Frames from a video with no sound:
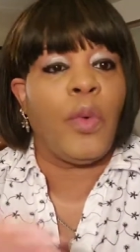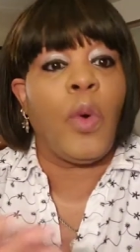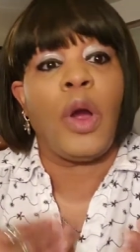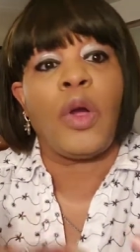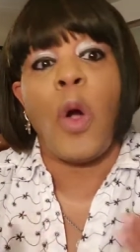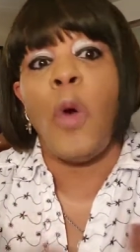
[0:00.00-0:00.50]

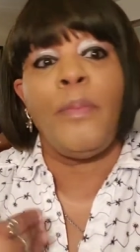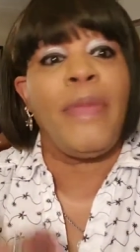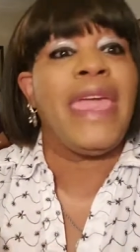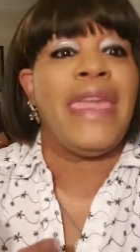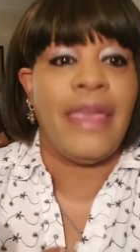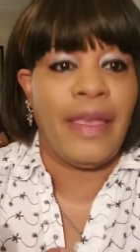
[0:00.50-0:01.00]
work on
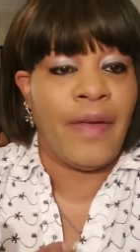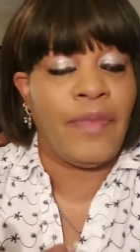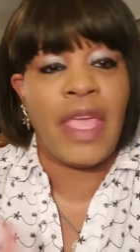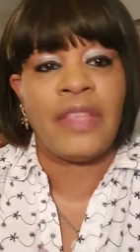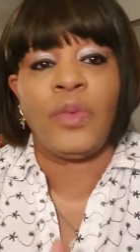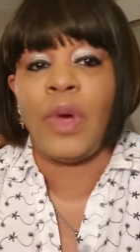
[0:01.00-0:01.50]
me.
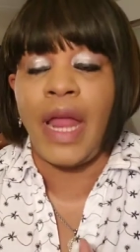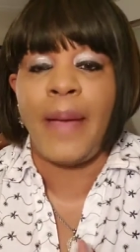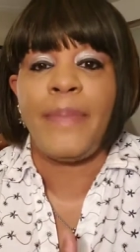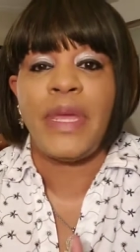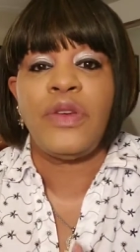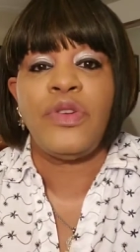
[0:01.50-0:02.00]
And that's what
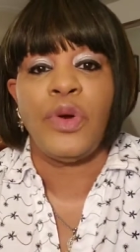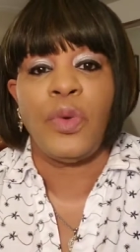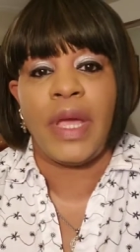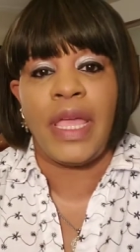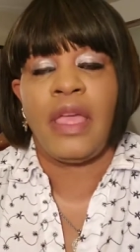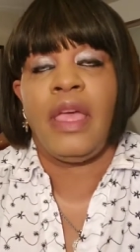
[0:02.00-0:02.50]
I've been
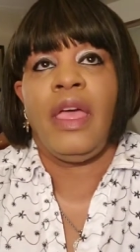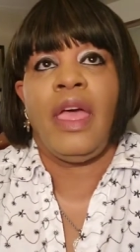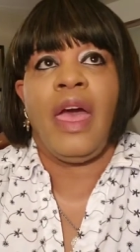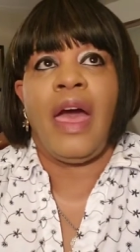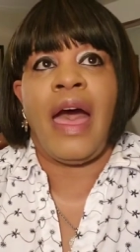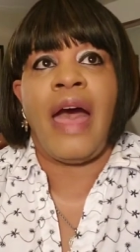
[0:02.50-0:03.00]
doing.
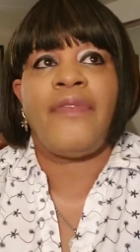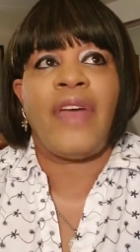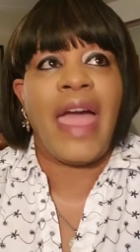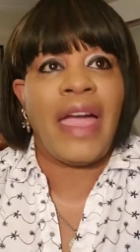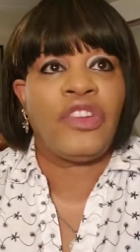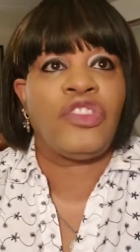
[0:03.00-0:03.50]

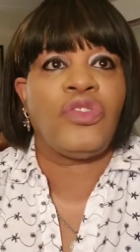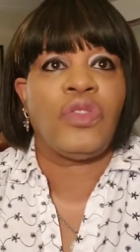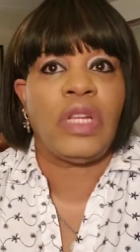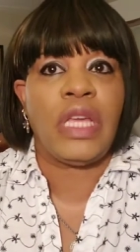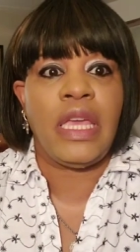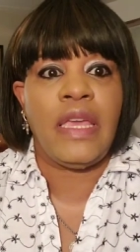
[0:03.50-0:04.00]
I've
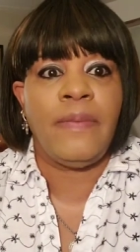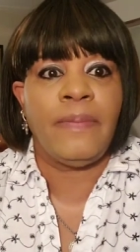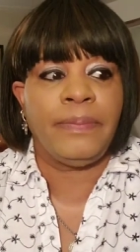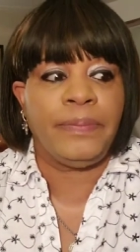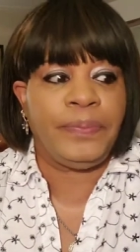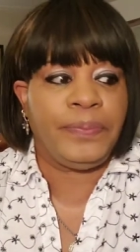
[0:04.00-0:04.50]
actually